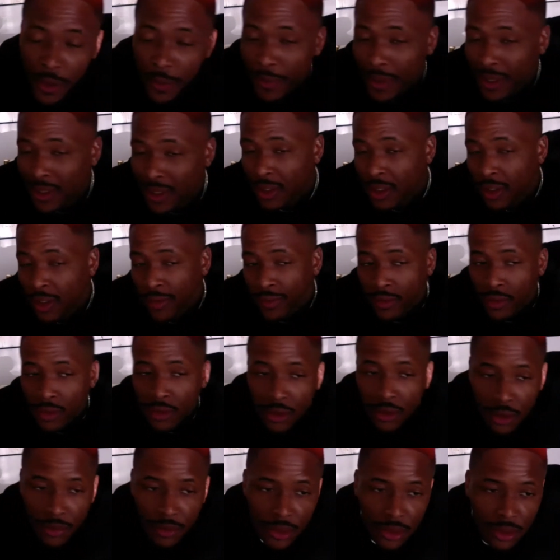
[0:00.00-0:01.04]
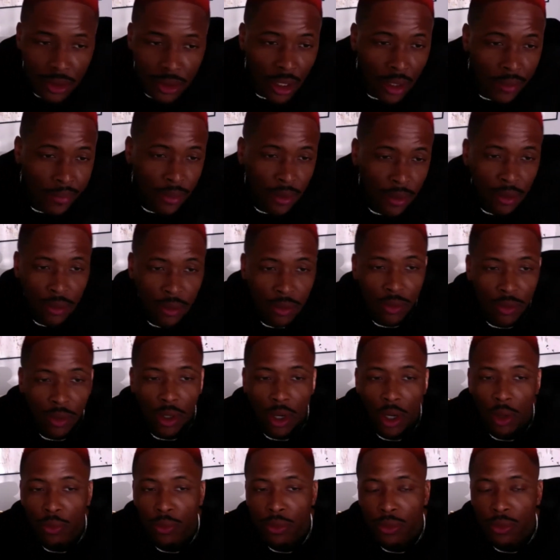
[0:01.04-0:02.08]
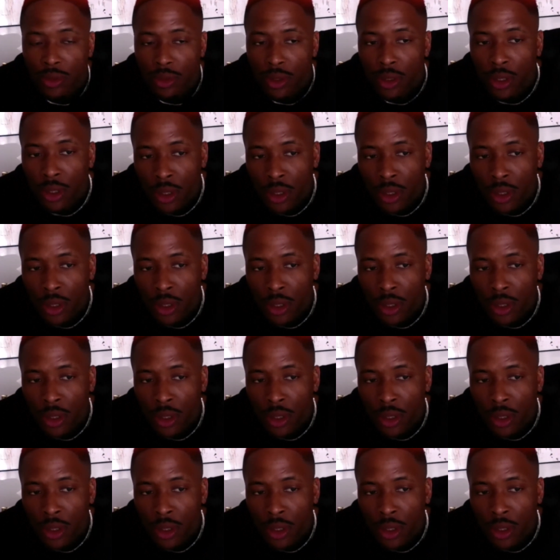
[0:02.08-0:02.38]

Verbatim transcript: myself for the summertime because you know I was